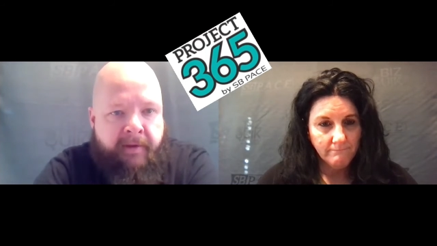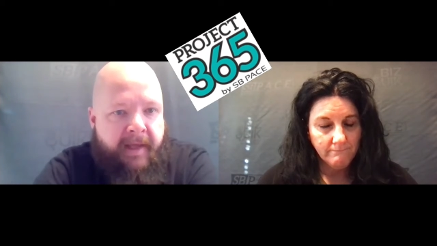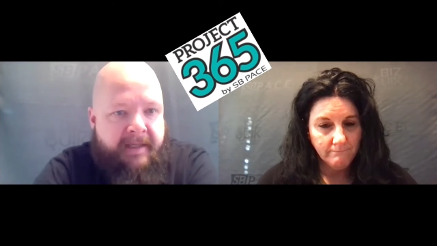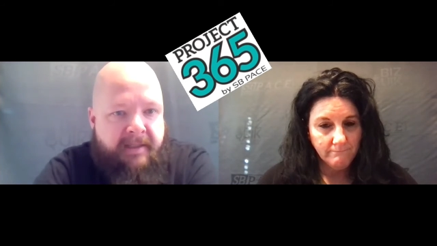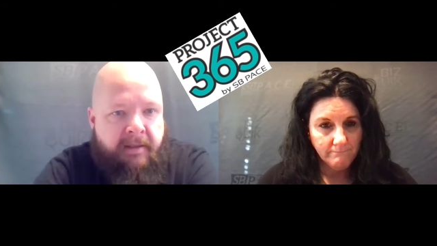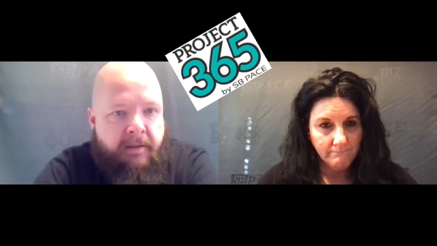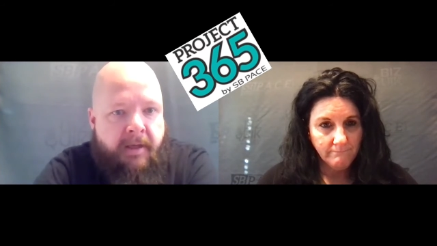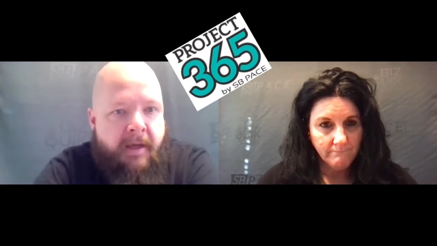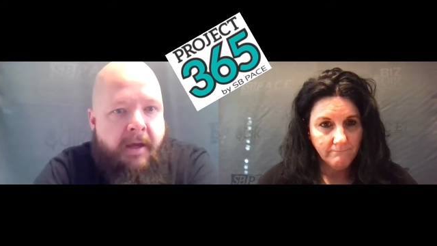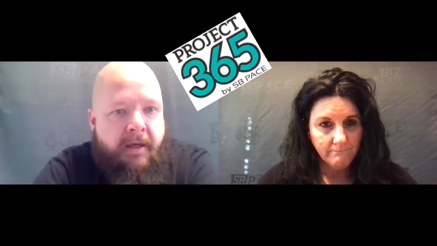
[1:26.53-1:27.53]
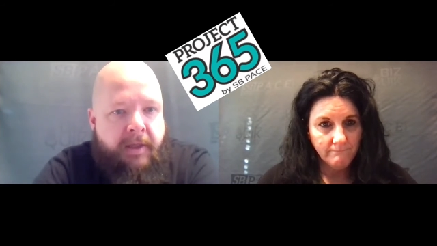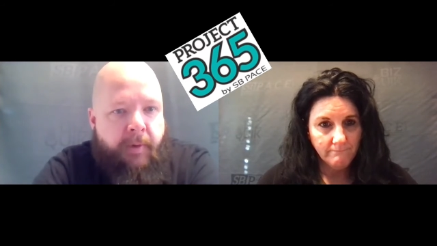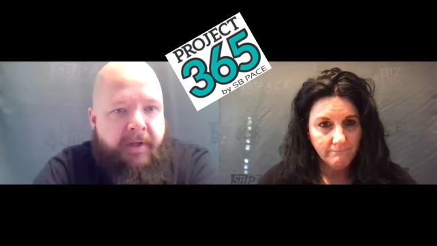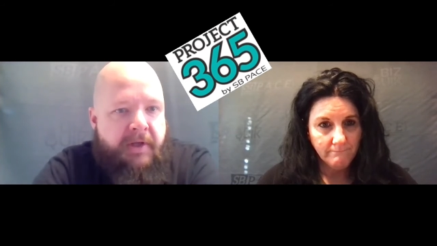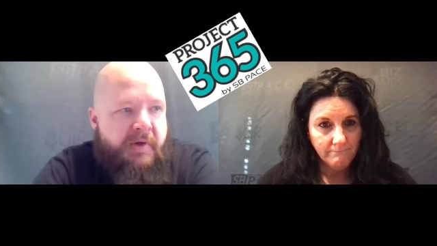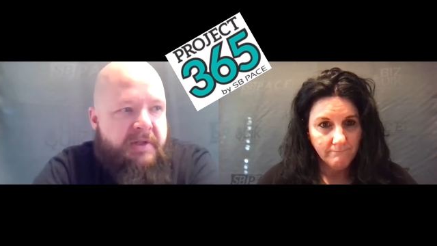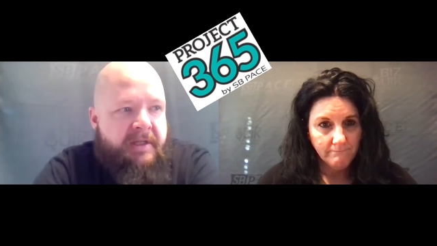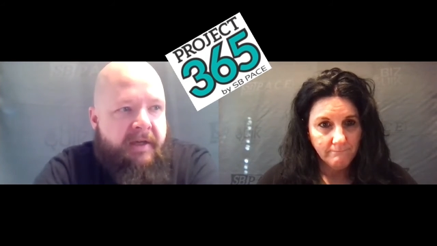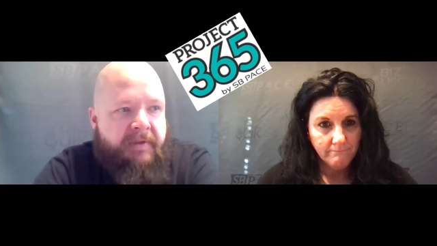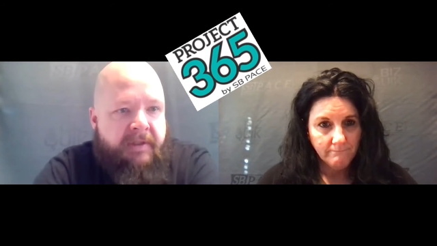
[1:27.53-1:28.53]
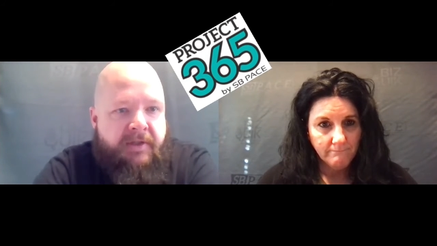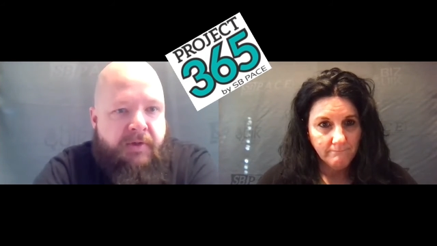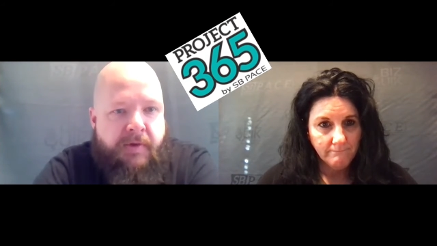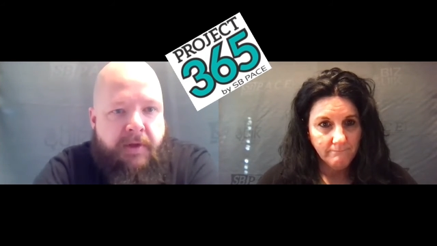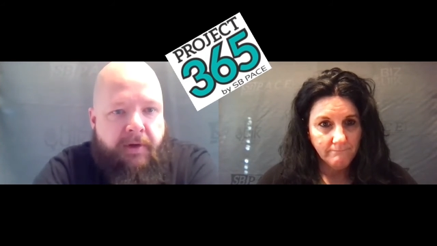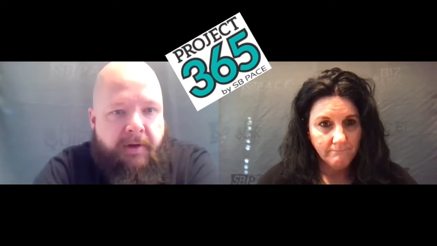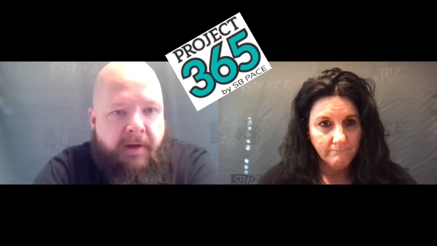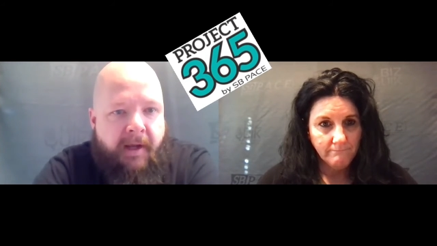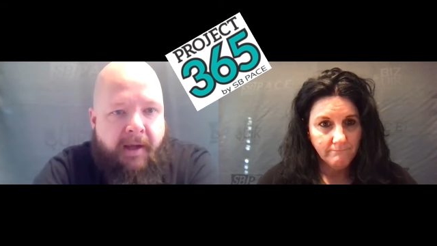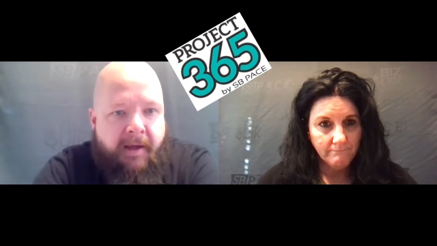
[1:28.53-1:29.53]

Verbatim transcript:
Speaker 1: The last thing you want to do is gift it to your